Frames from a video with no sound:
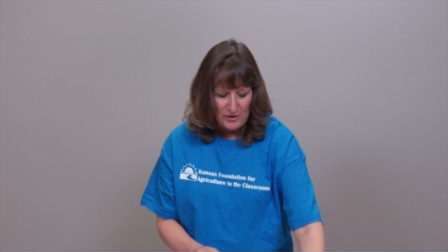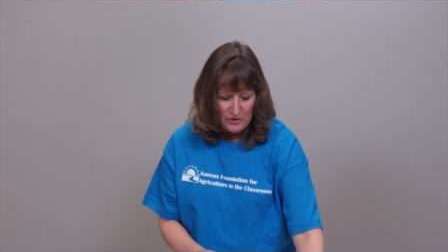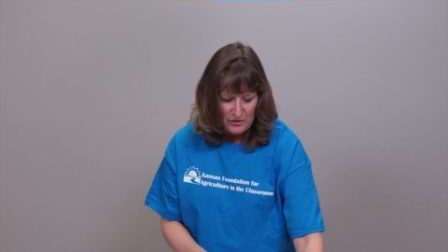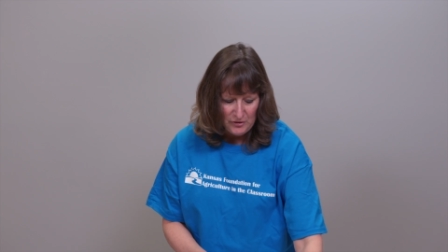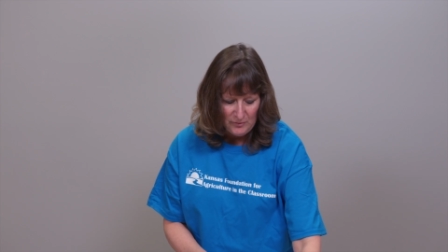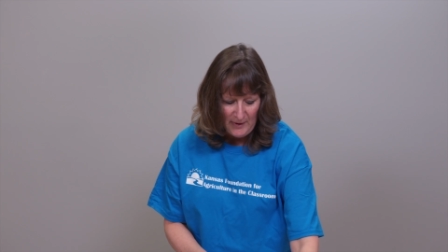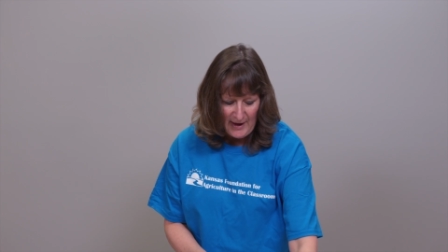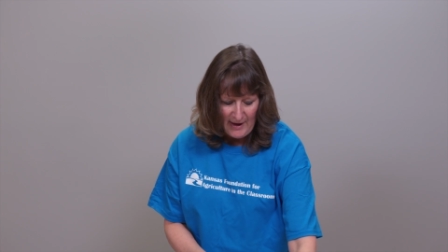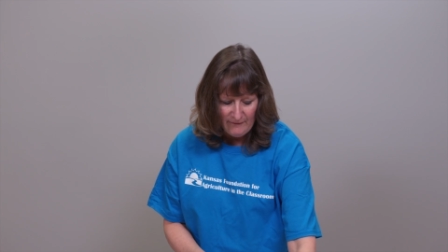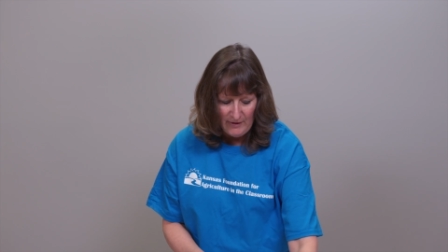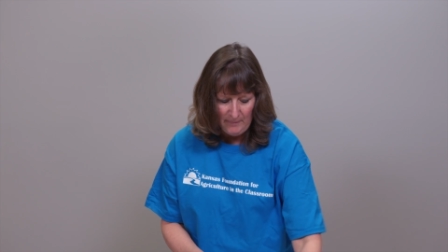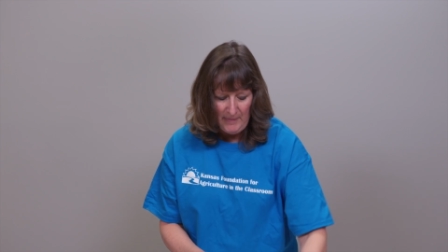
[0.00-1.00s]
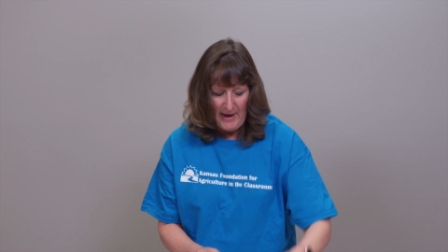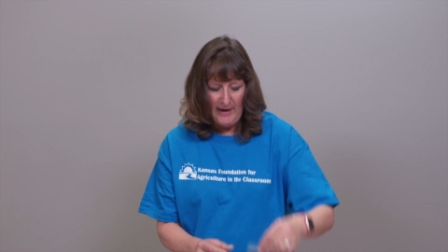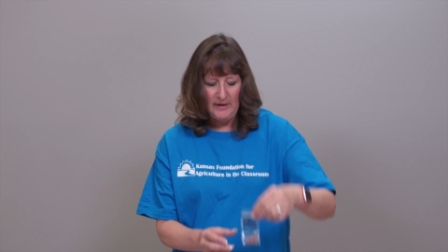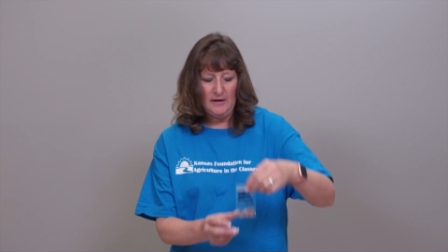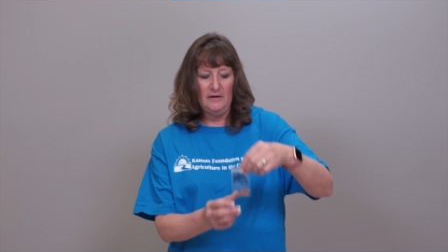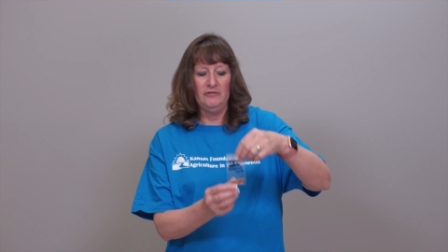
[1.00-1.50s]
You have a
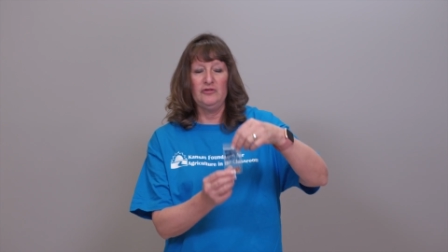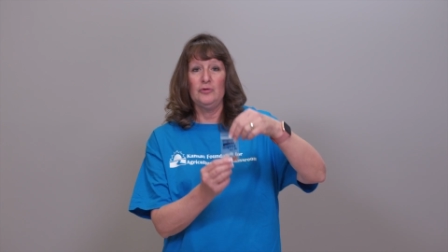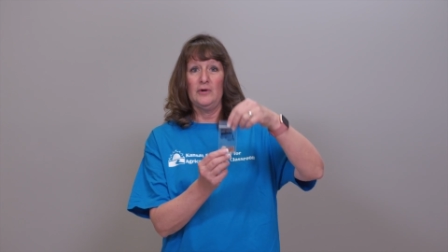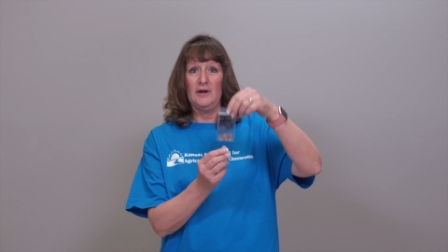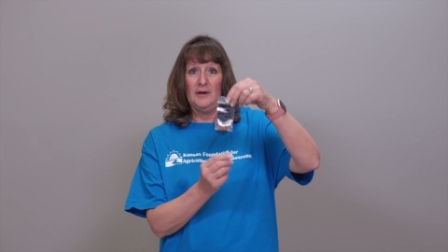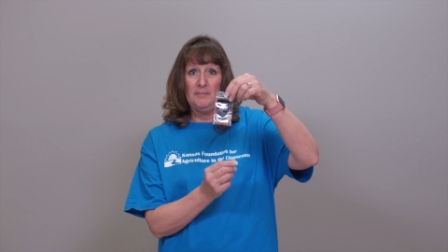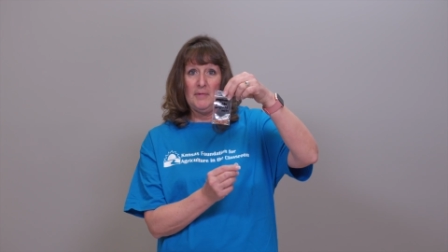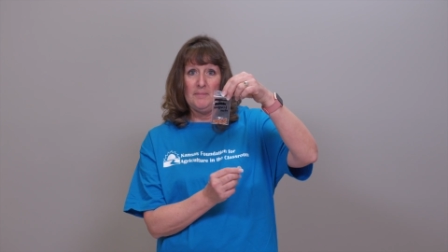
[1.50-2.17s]
packet of sorghum